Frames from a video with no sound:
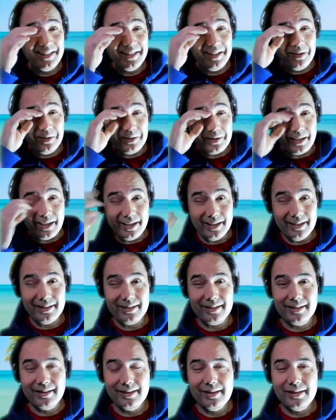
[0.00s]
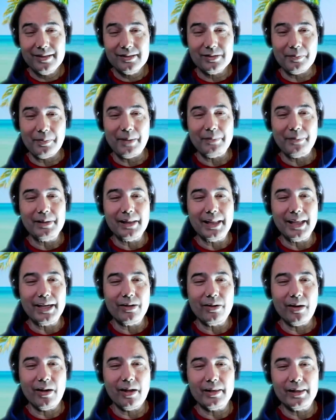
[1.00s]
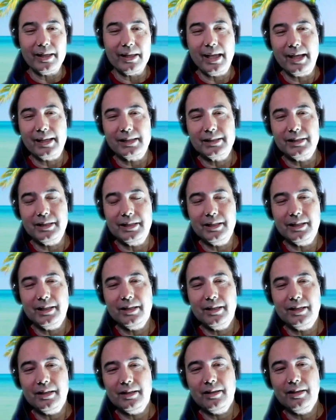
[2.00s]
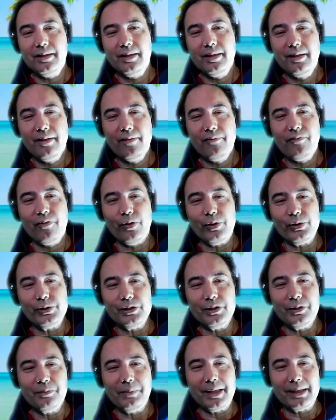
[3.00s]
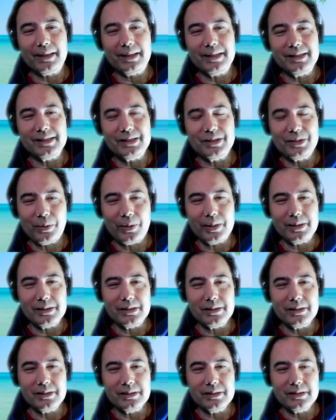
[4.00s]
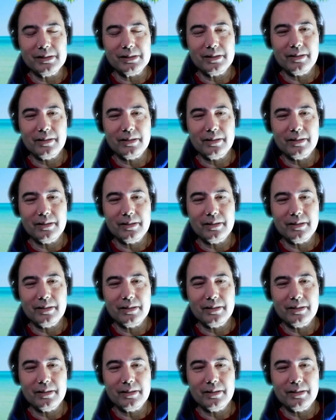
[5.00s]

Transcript: Okay, so maybe later on they actually force you to make these choices.